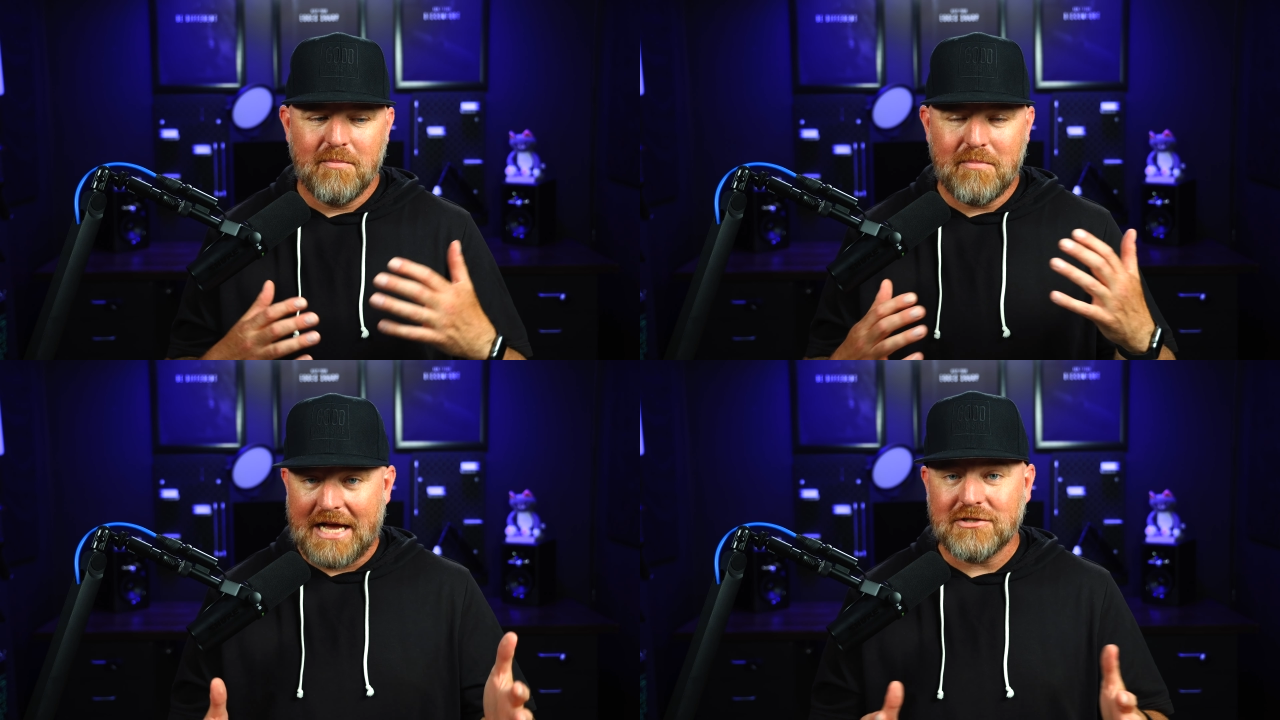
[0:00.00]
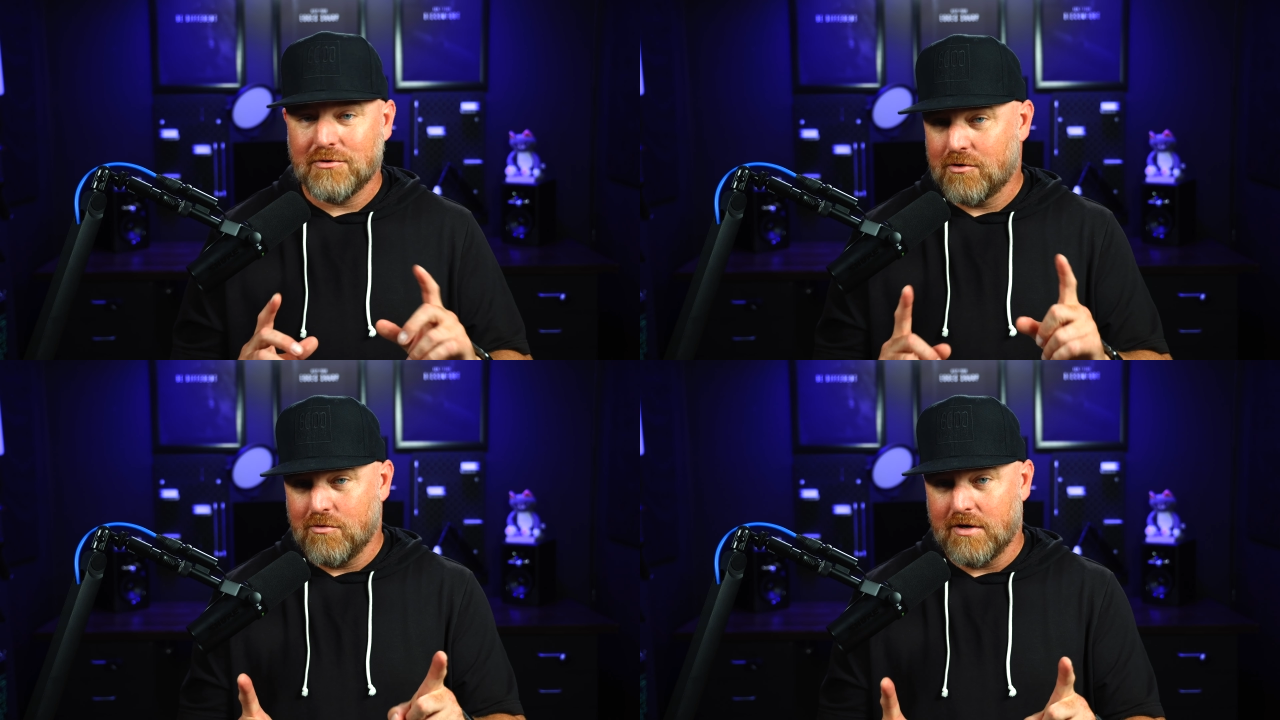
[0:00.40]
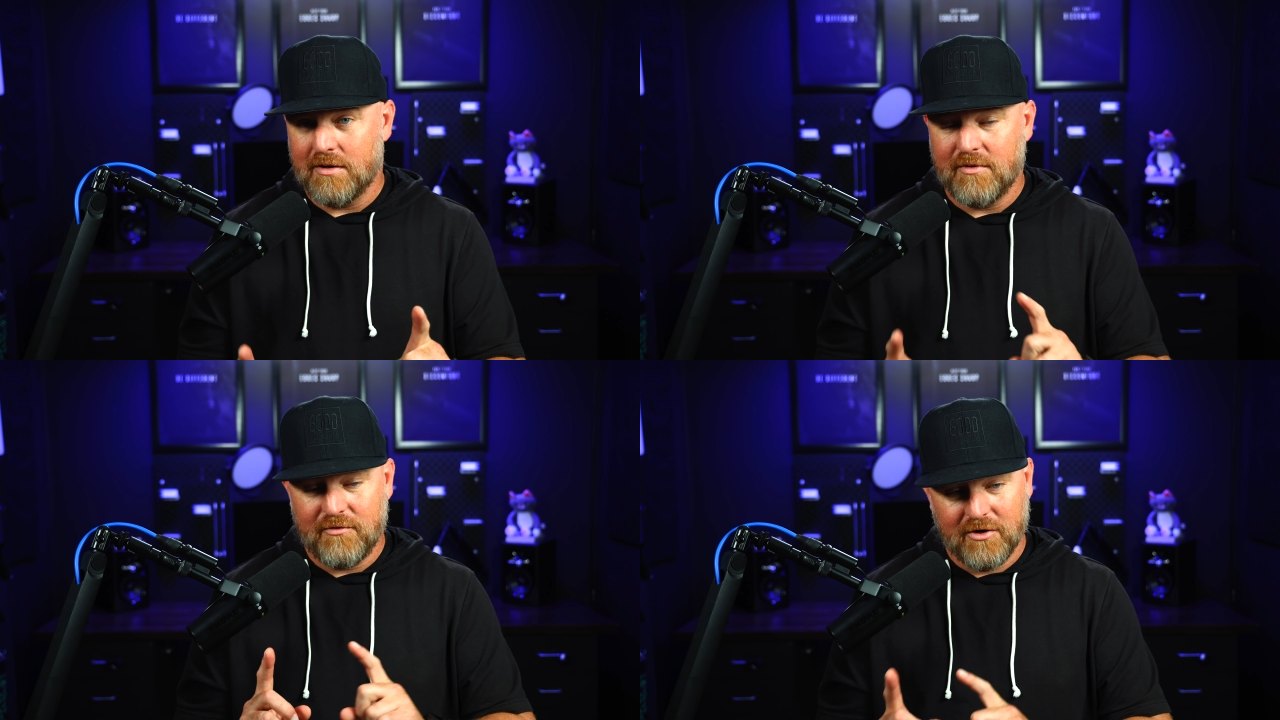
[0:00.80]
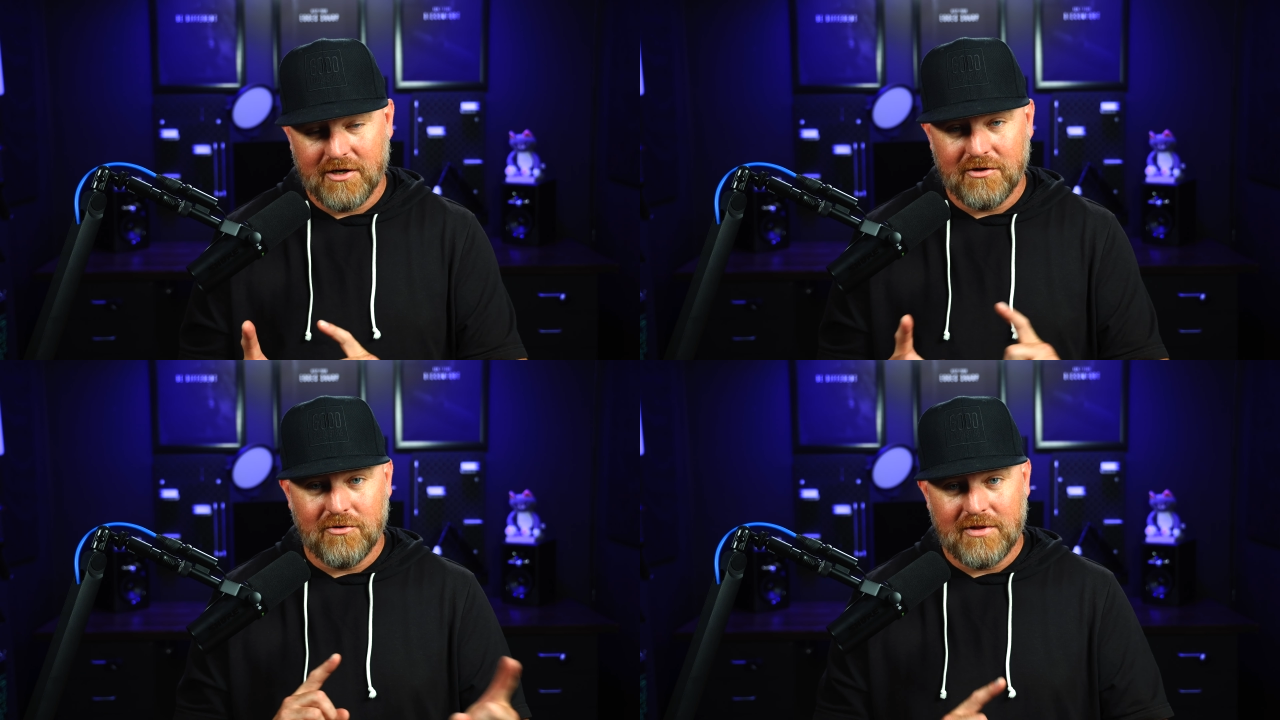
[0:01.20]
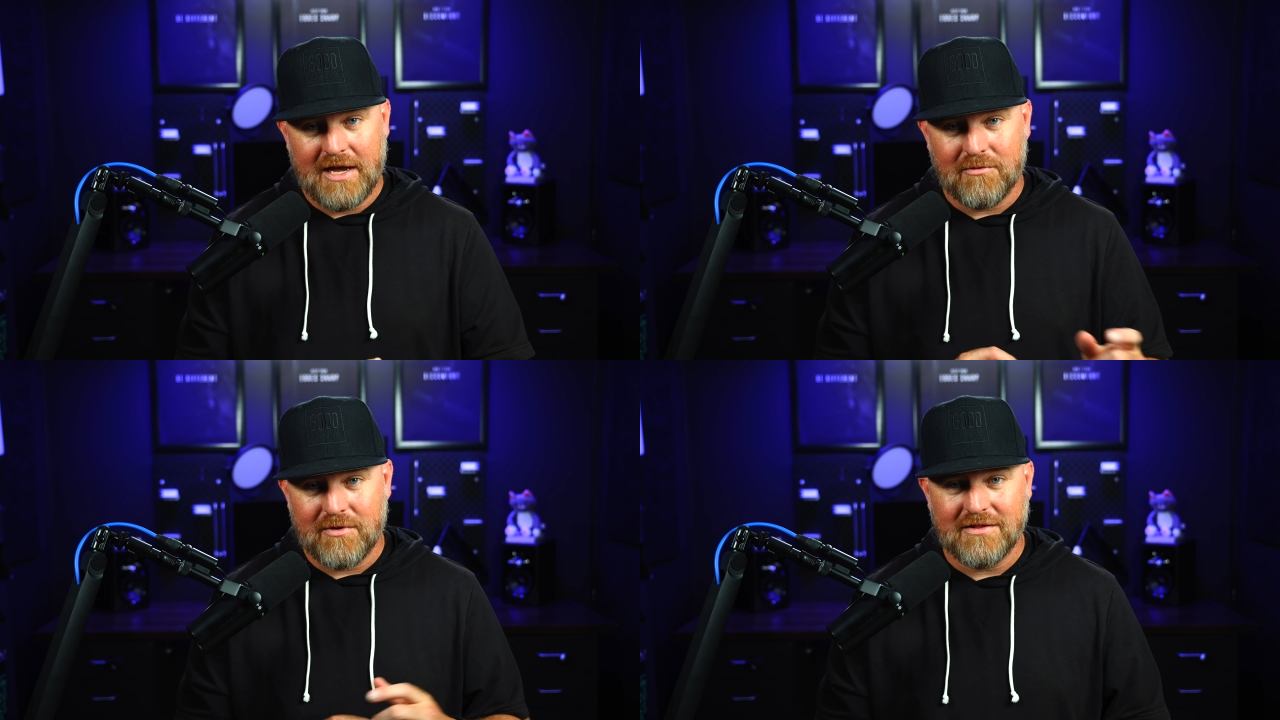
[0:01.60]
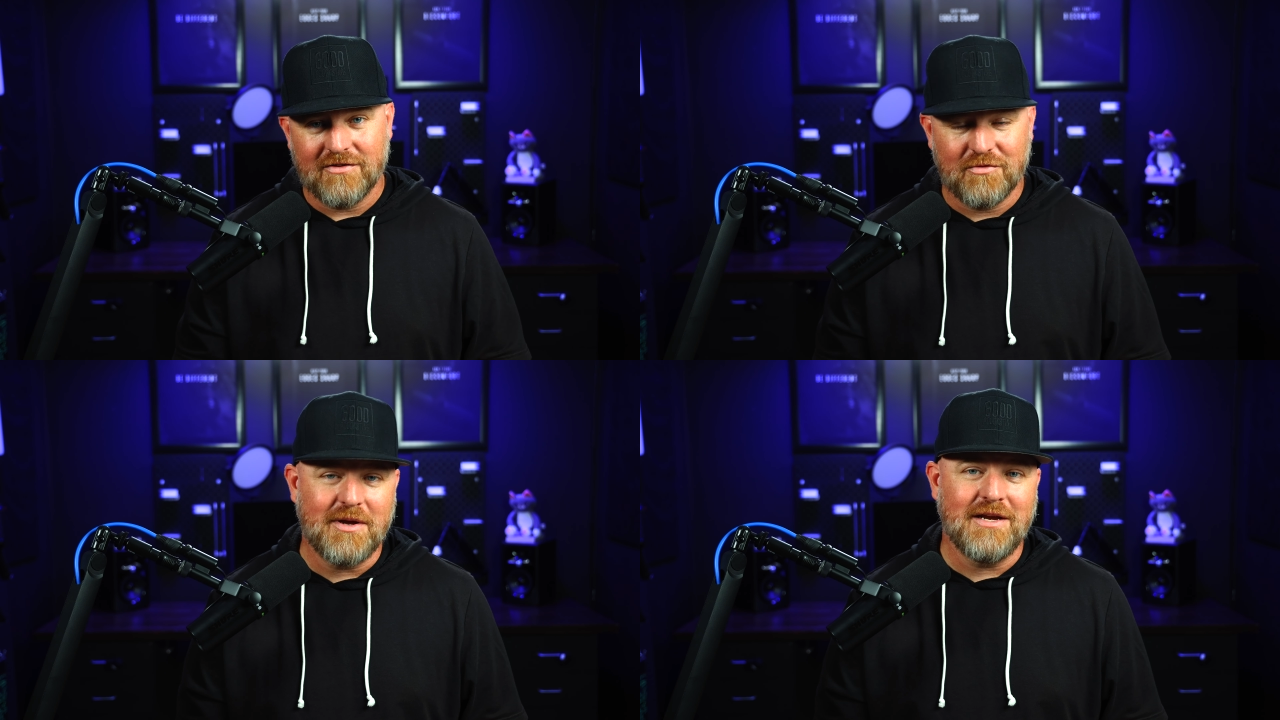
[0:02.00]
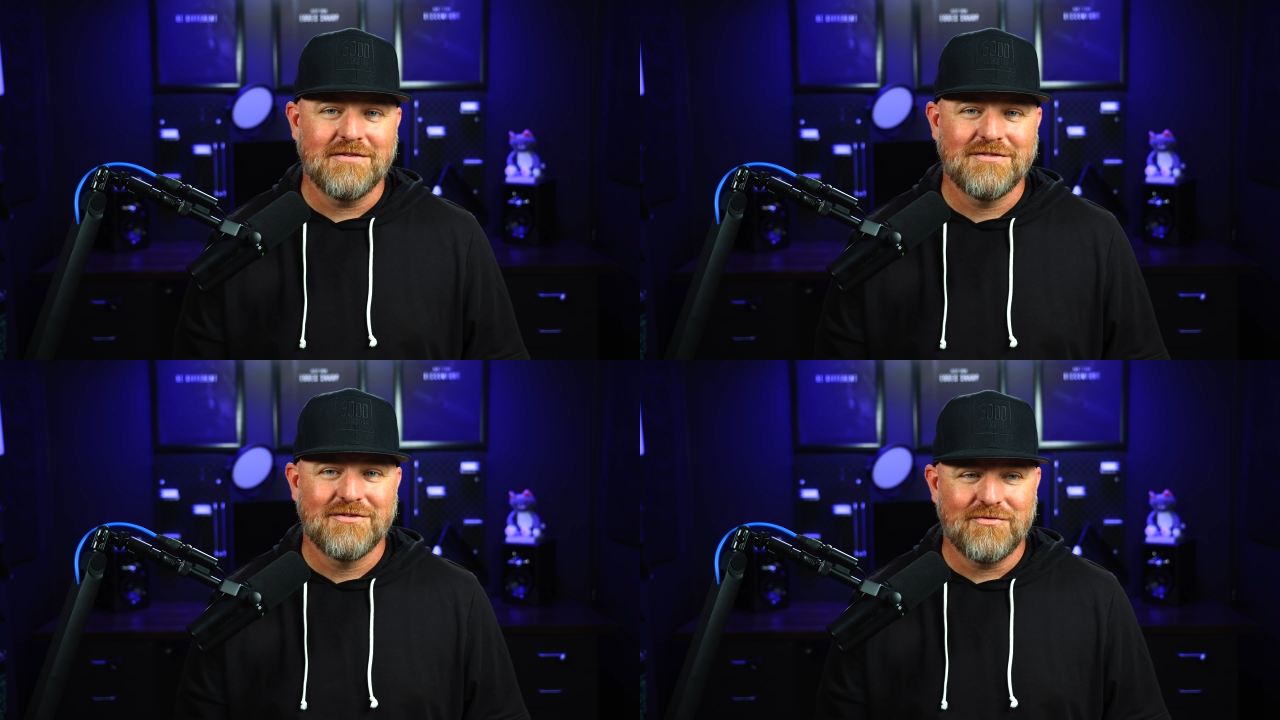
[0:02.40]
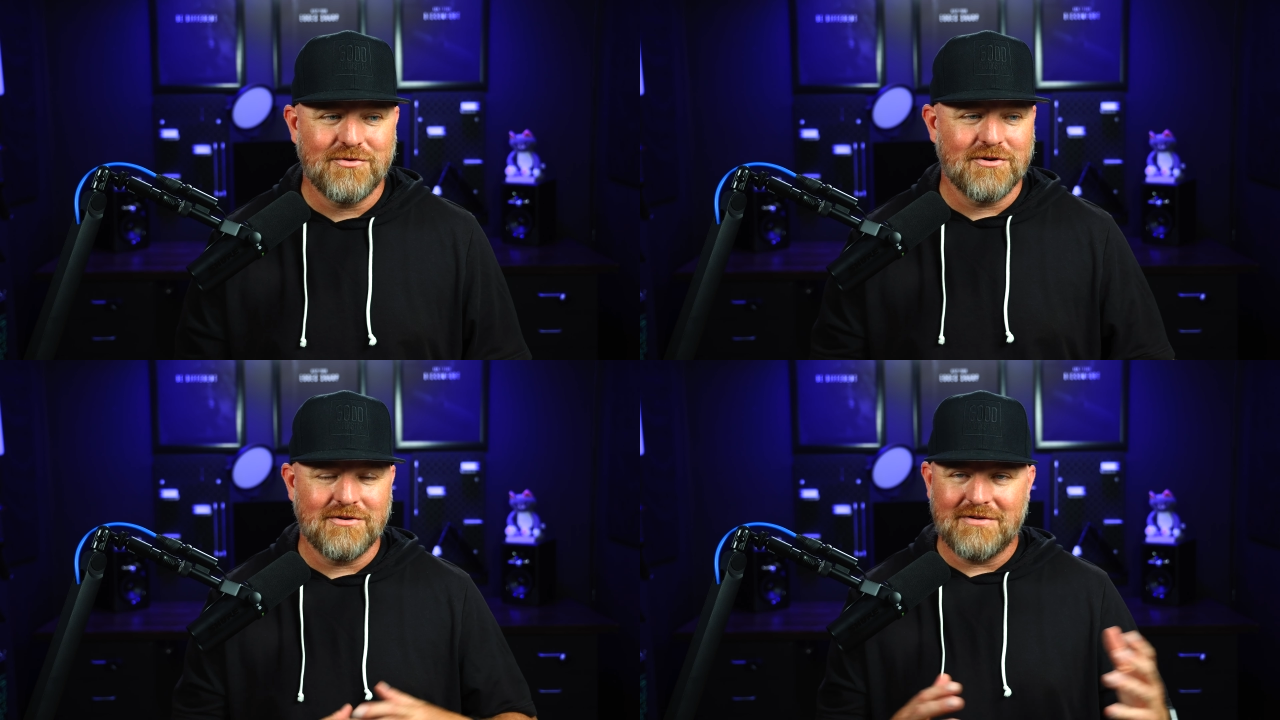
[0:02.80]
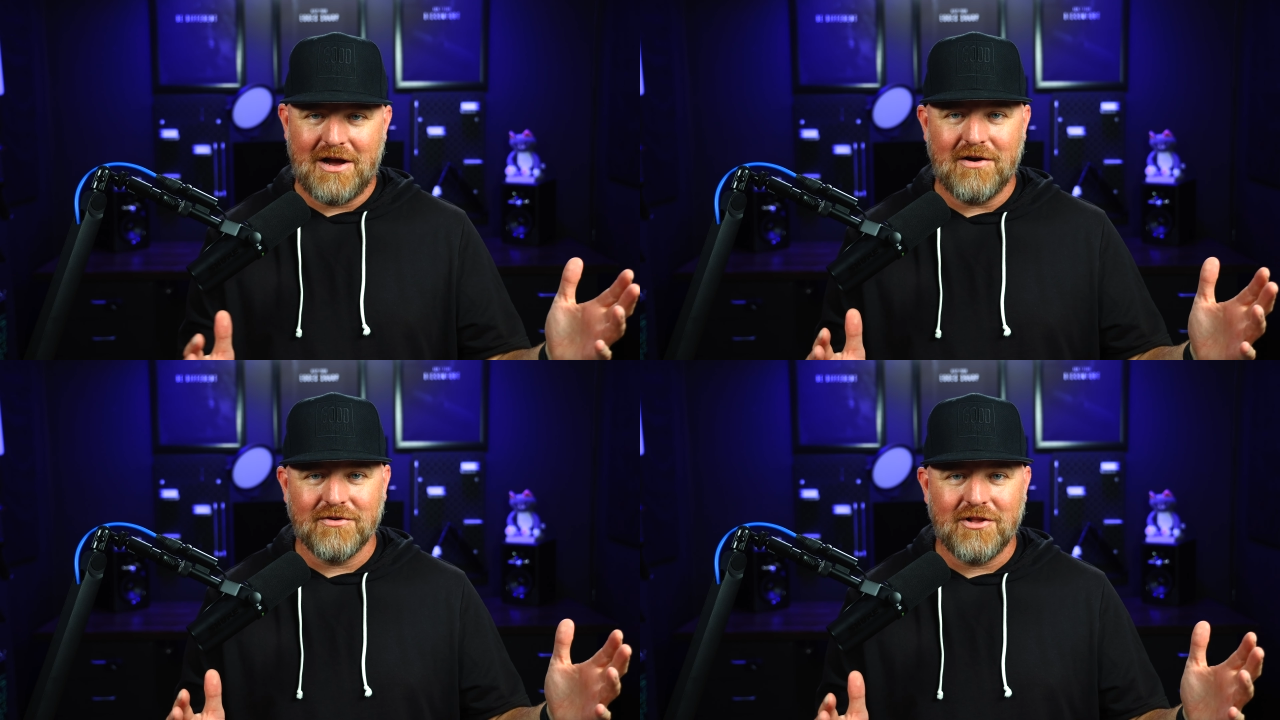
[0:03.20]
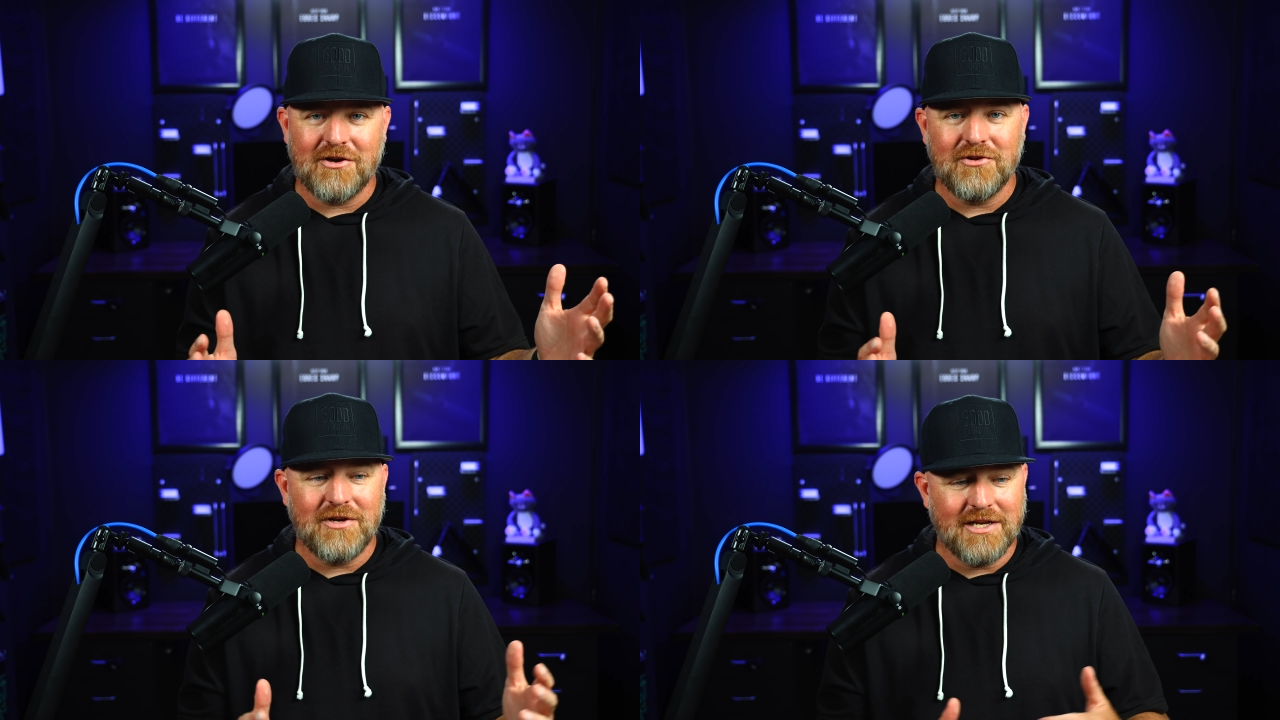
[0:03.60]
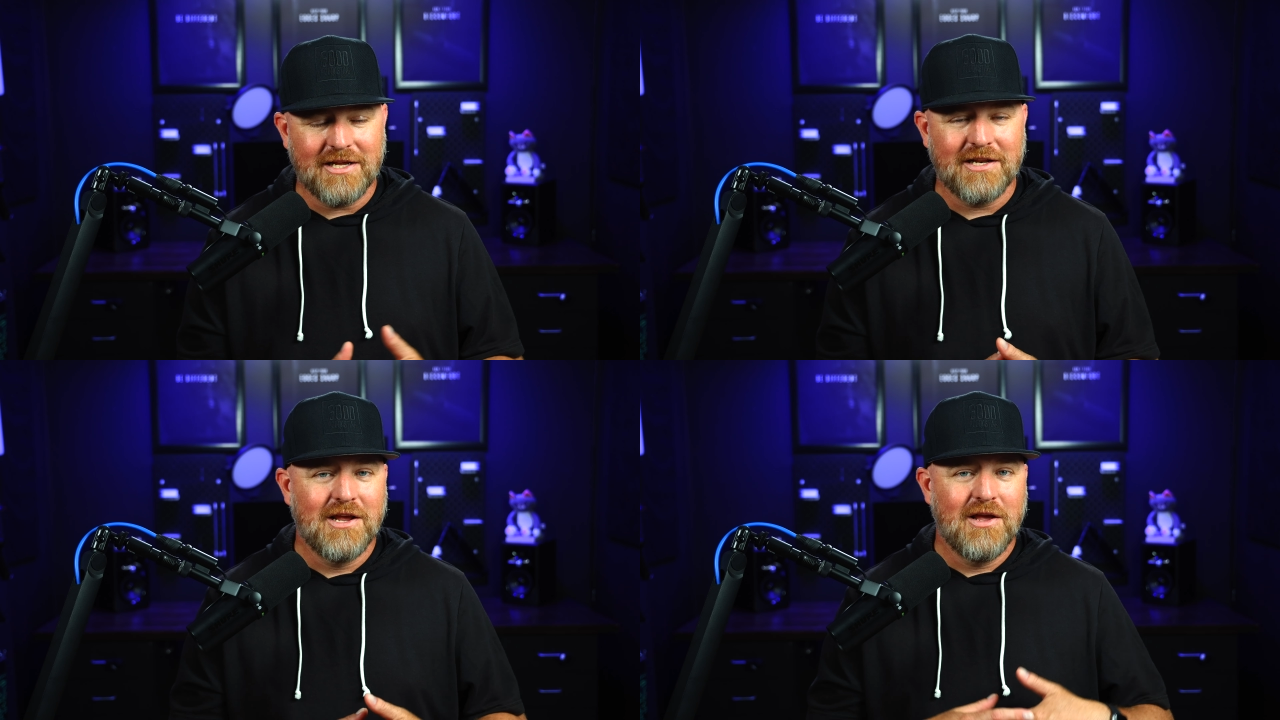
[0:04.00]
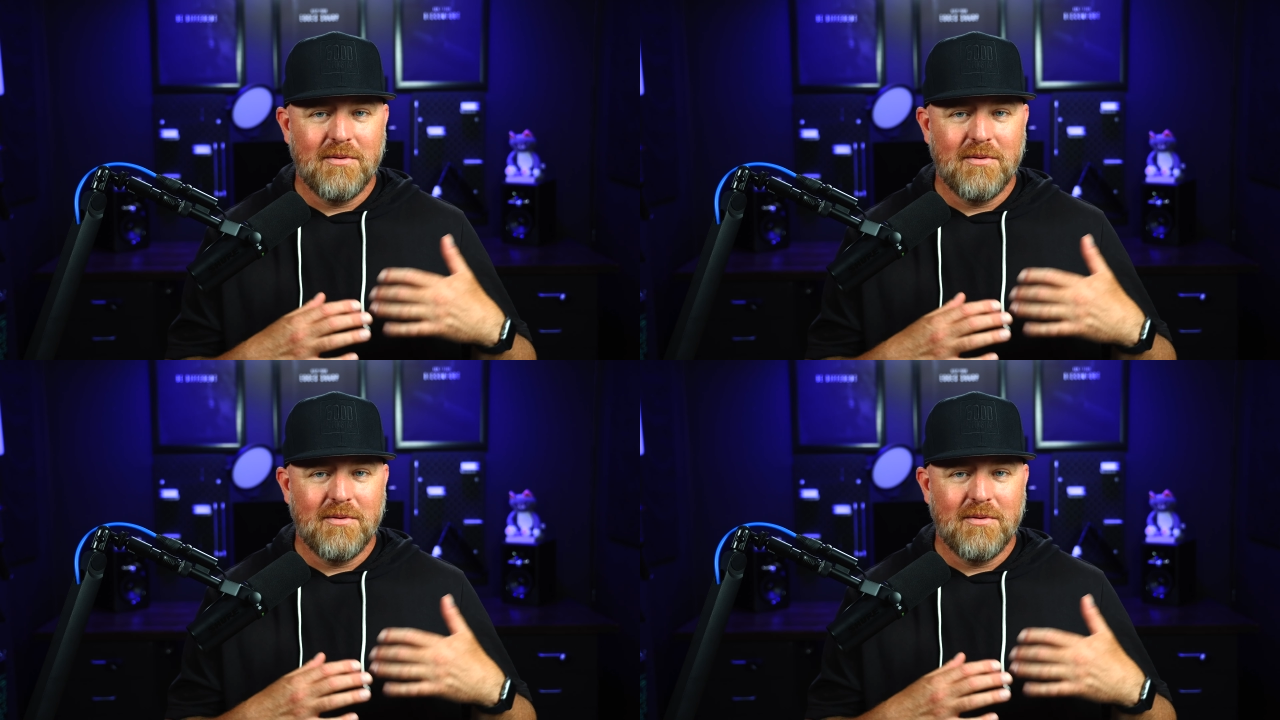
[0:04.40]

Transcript: batch record them. If you're going to do that, rent the space for however long you need it.